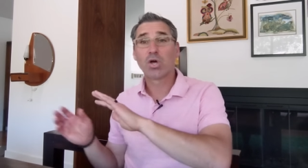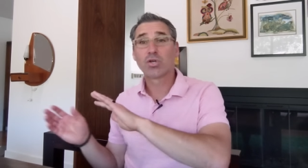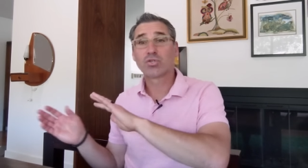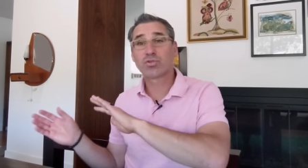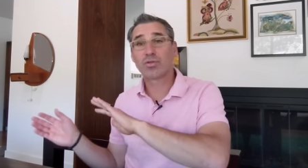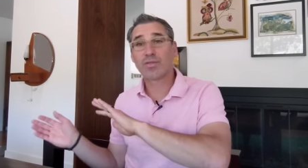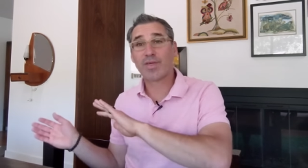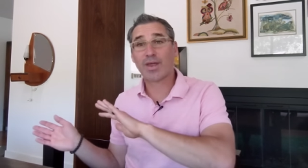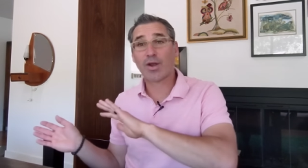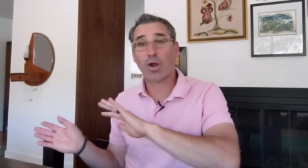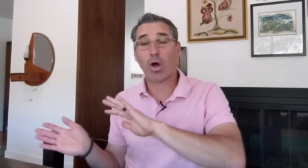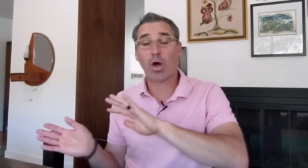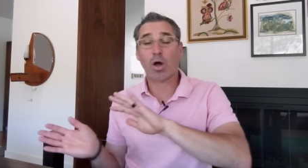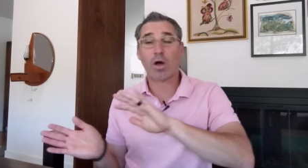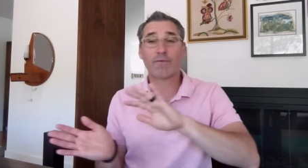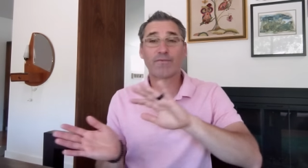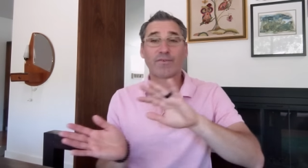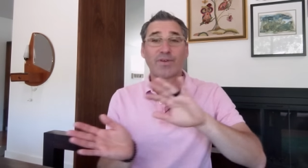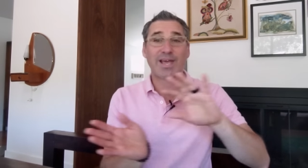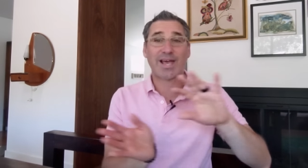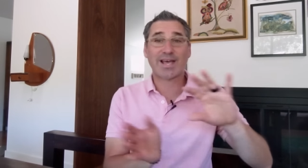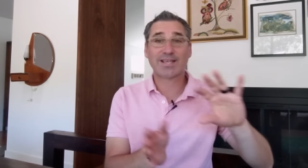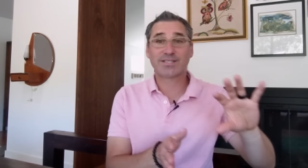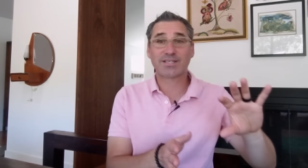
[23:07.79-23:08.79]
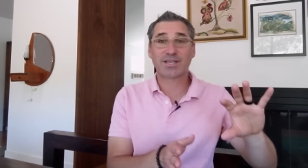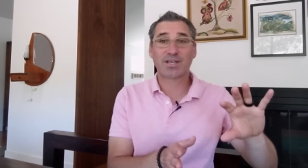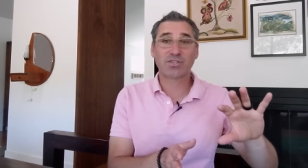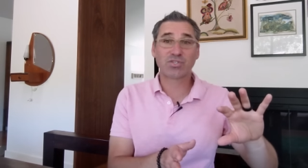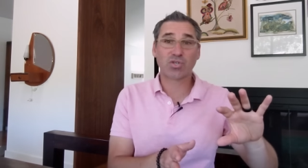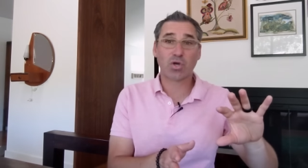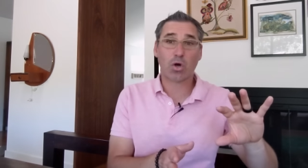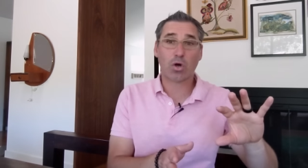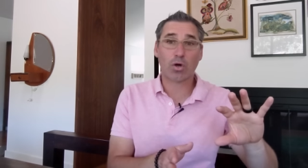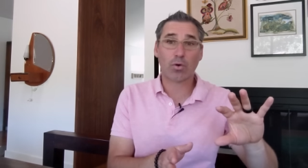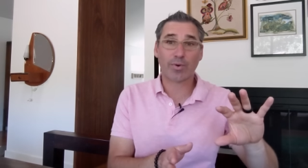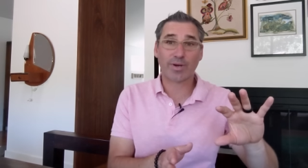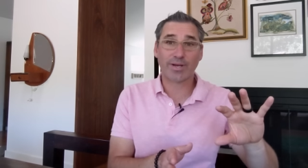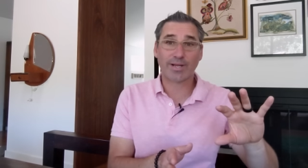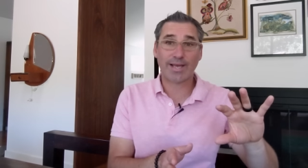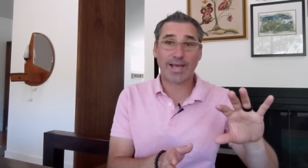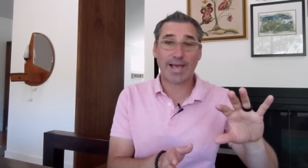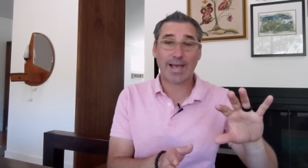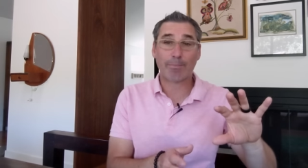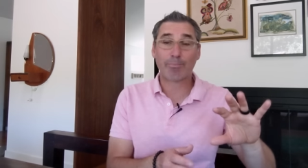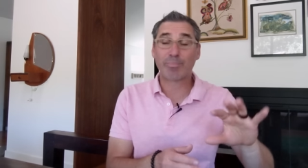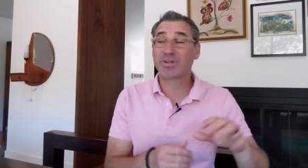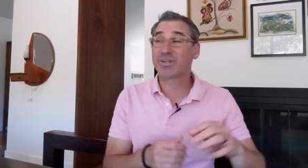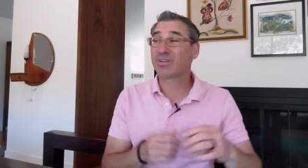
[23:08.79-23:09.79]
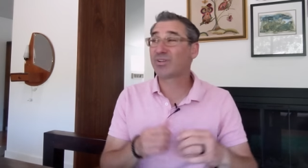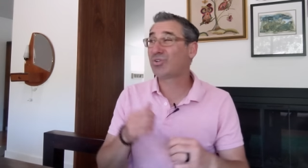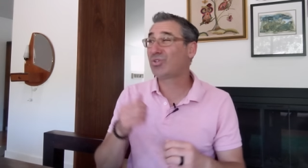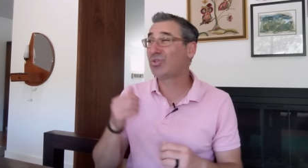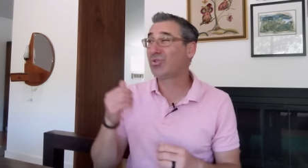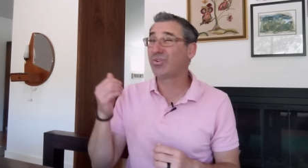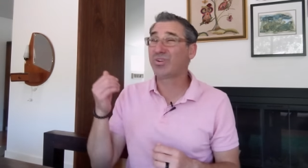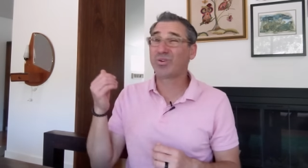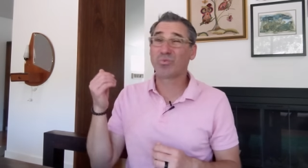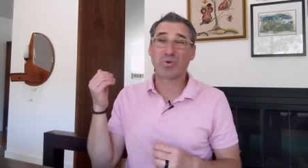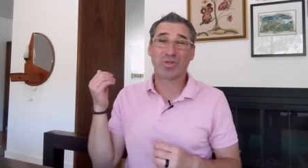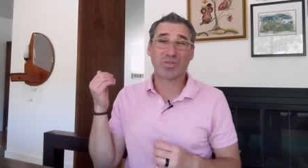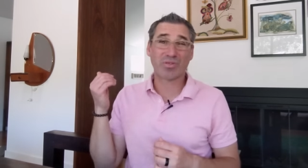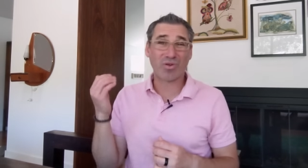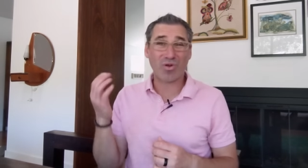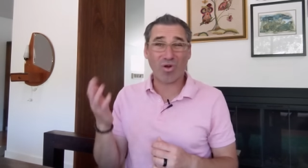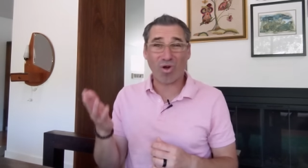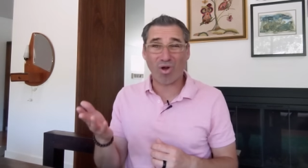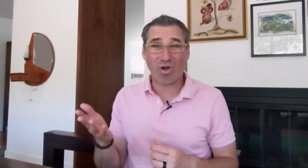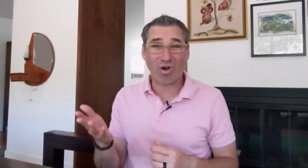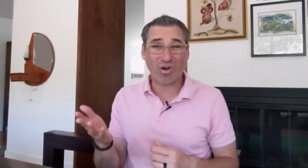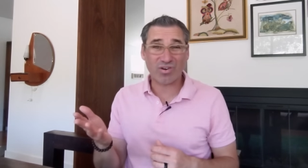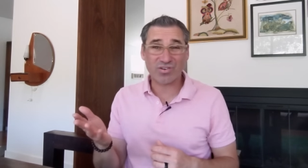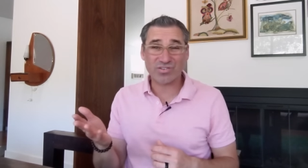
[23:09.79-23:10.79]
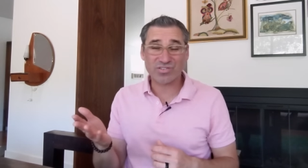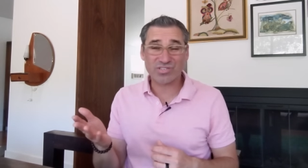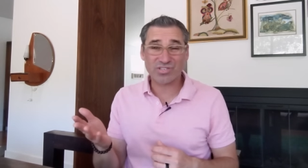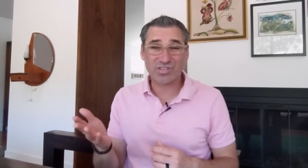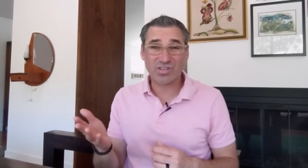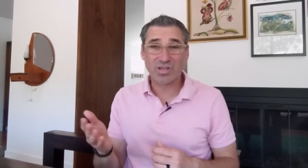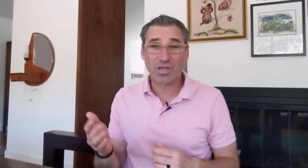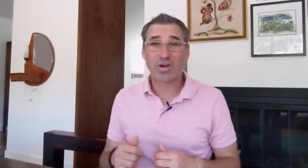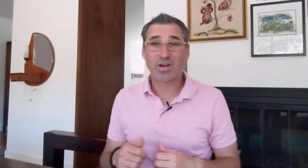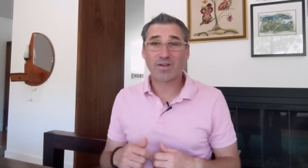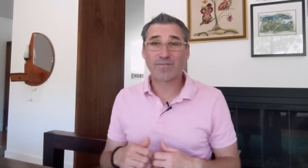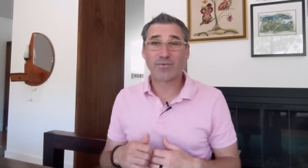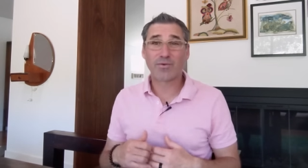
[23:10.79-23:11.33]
so that off-gassing has already happened, including with cars, right?